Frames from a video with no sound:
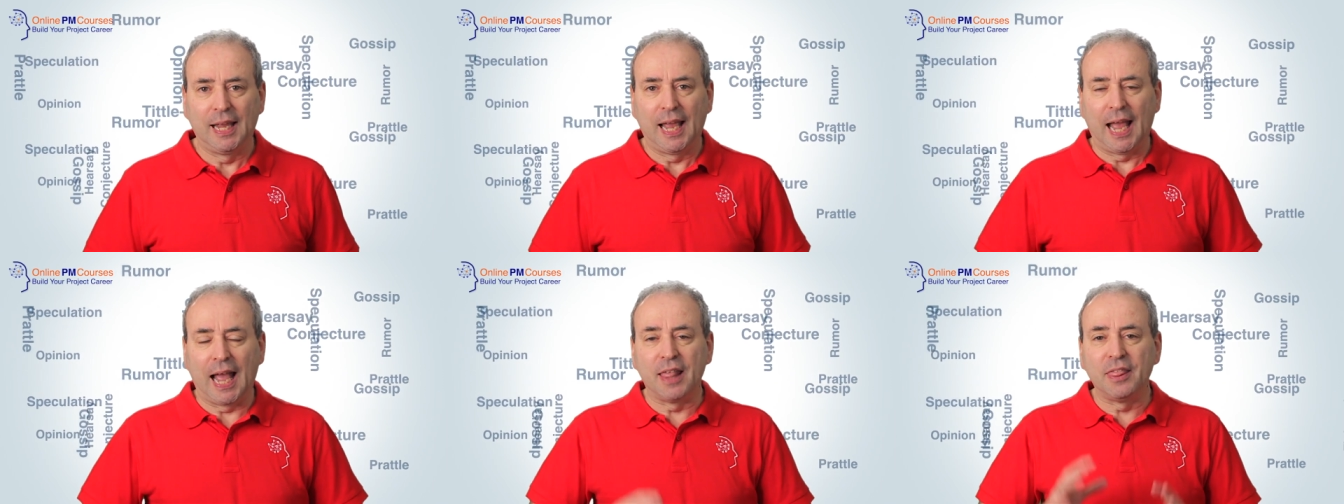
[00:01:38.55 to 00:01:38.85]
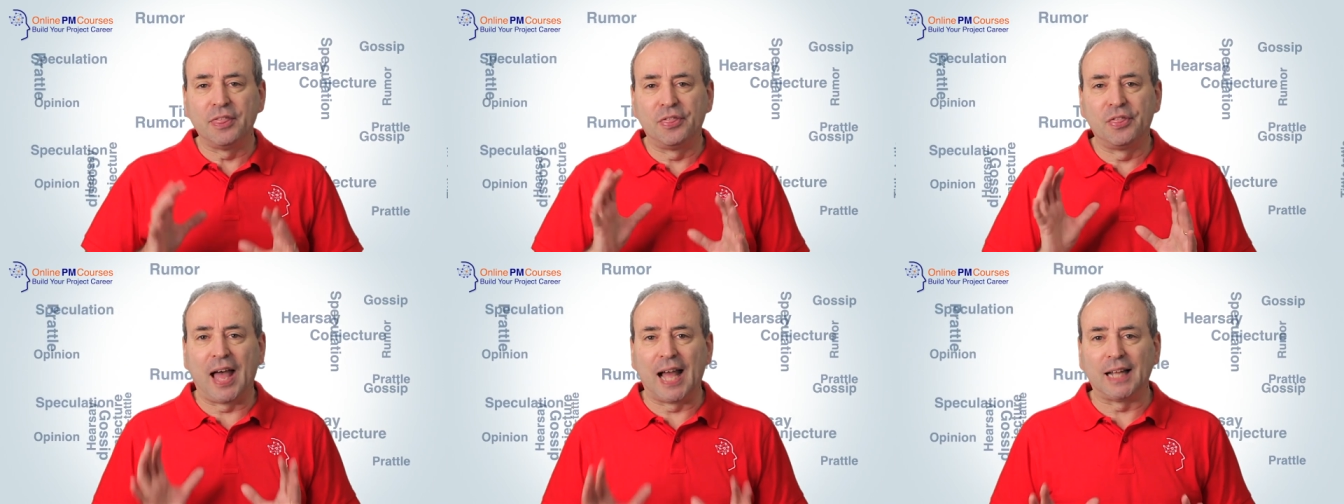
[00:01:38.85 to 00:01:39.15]

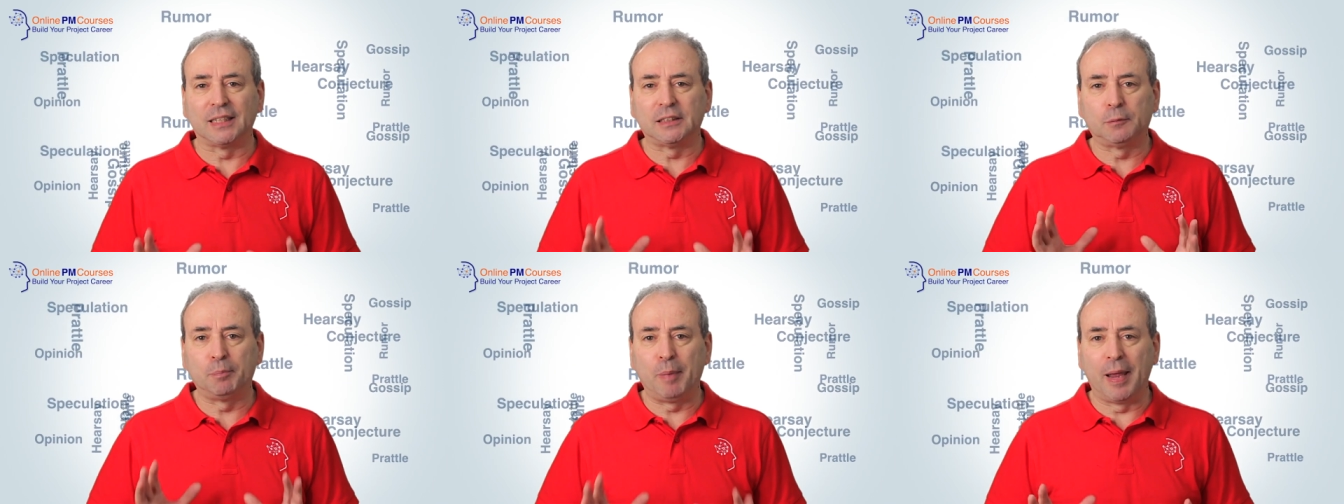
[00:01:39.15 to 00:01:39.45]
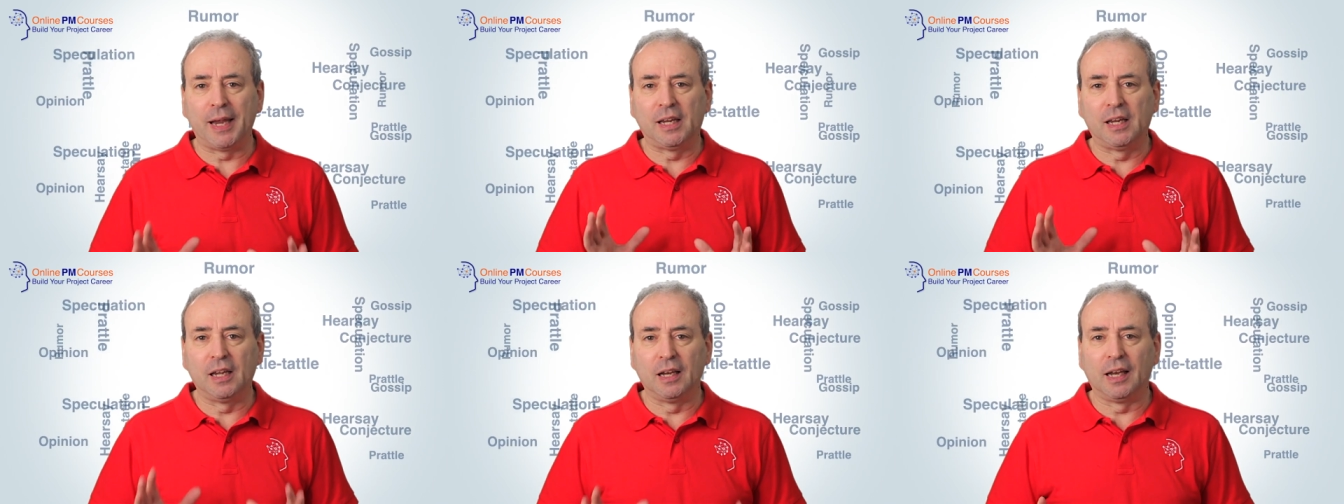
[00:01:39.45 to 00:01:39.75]
And that
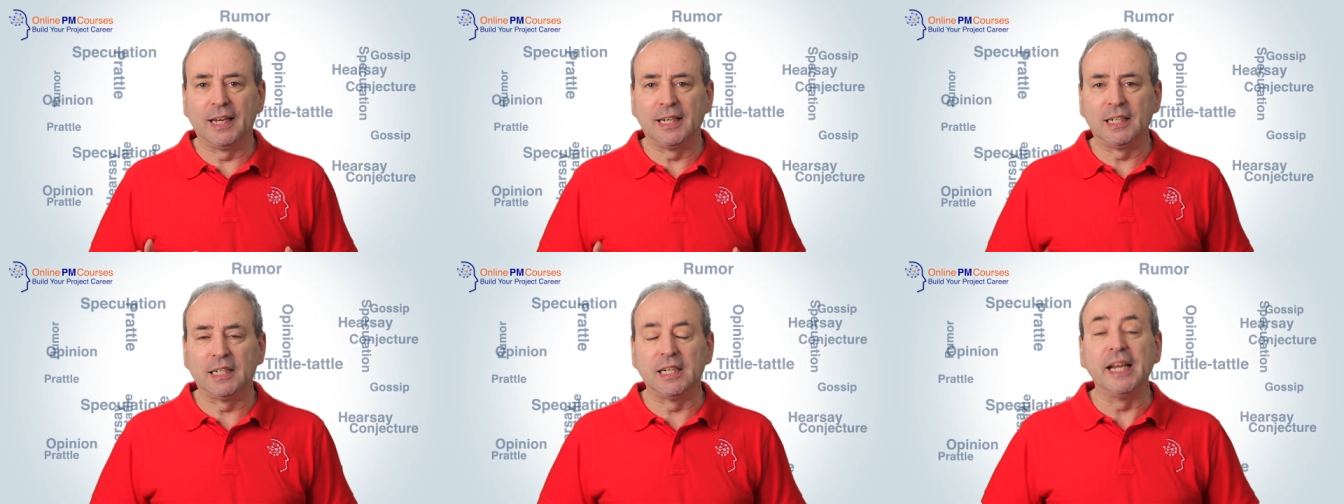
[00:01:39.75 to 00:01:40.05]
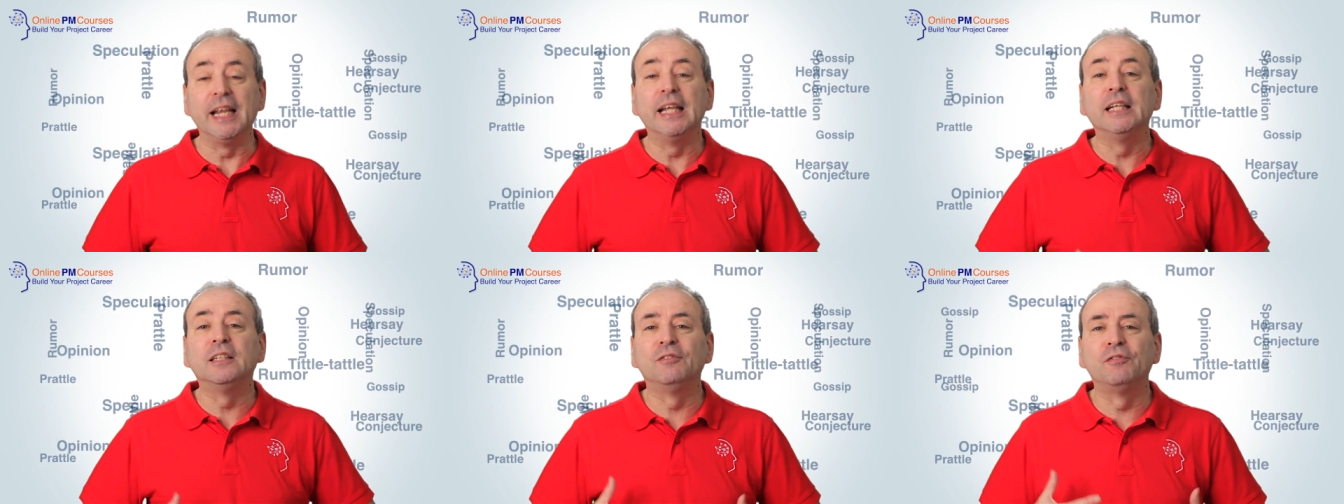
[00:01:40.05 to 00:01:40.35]

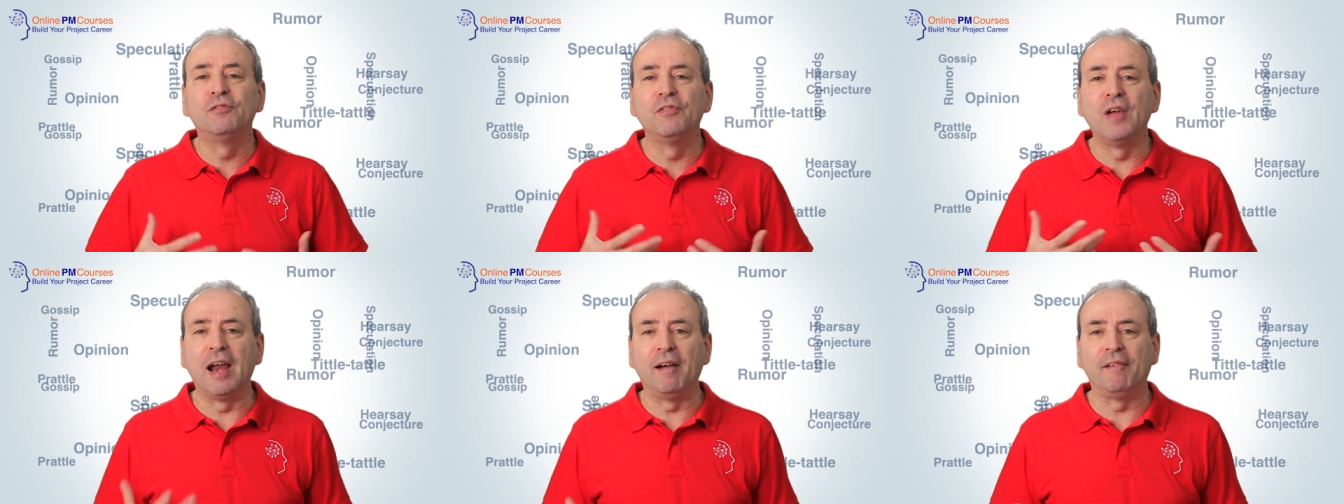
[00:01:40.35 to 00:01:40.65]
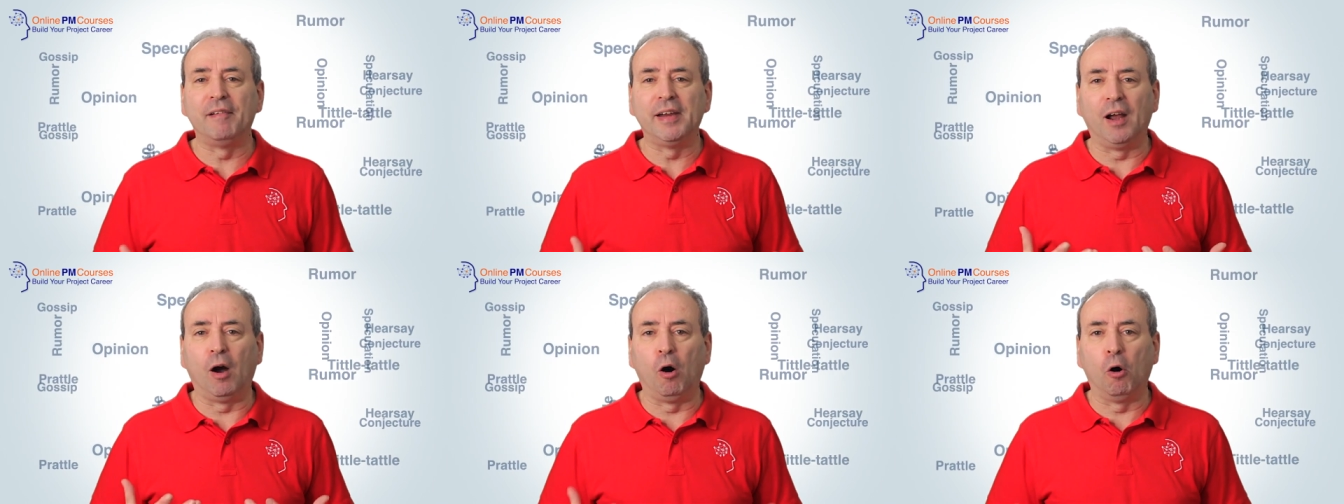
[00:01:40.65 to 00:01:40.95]
speculation is
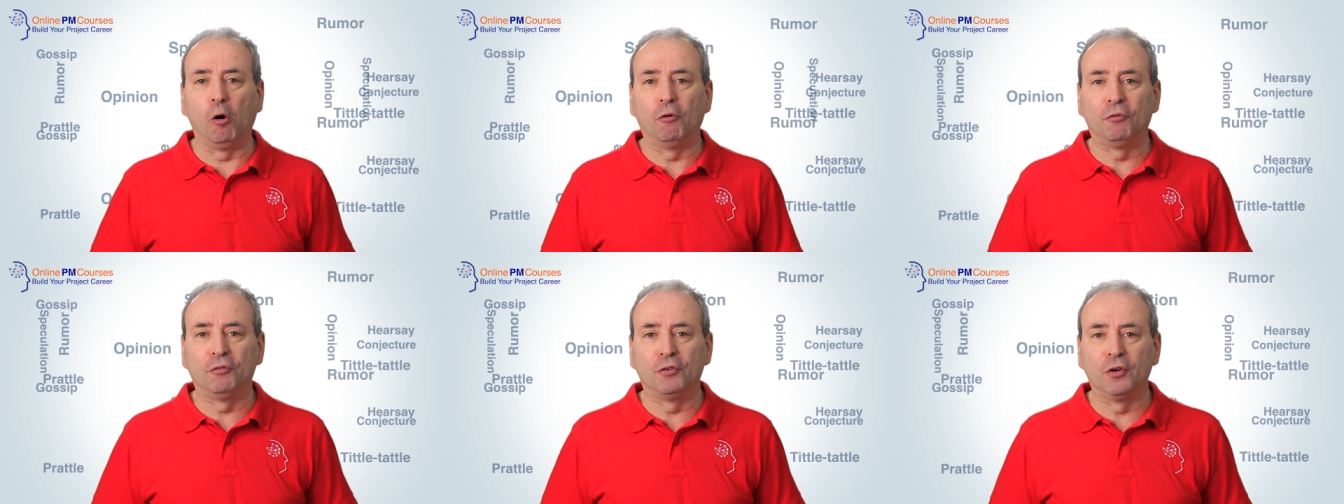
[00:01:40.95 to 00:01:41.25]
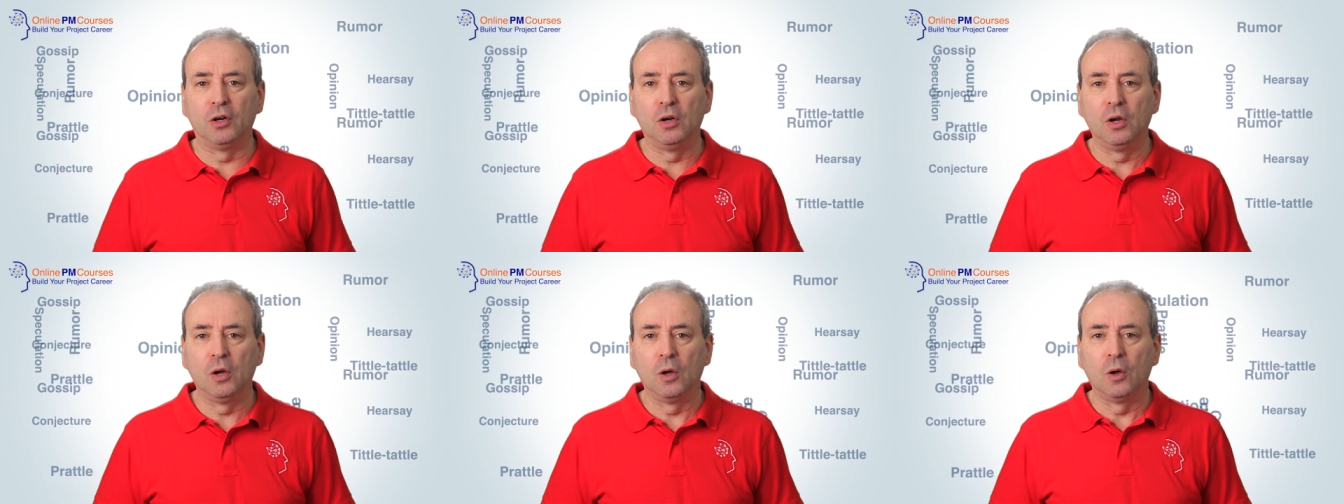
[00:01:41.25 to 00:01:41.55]
very
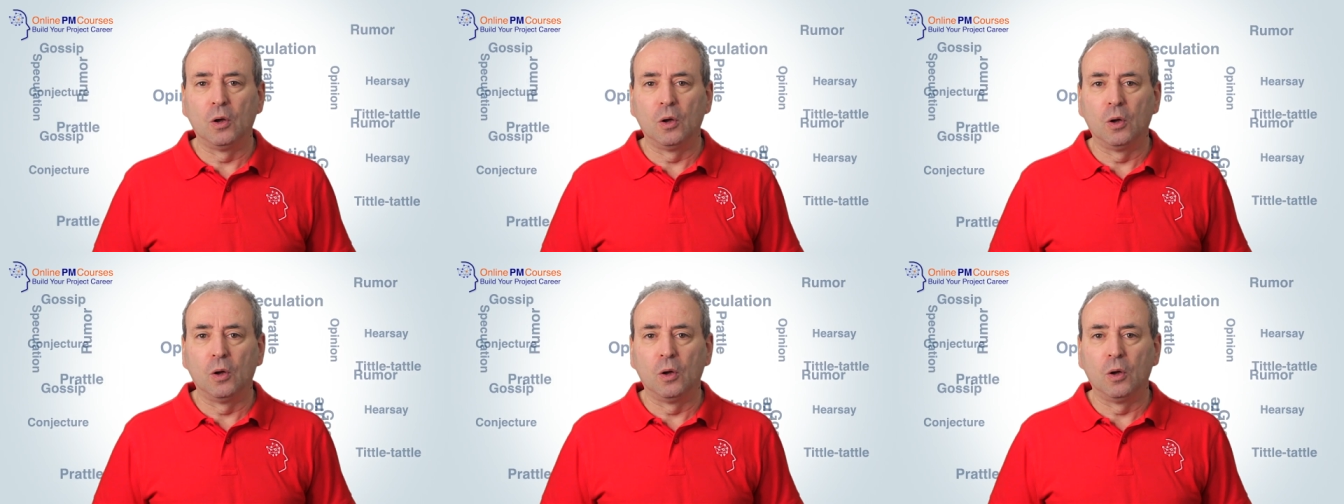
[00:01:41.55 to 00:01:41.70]
often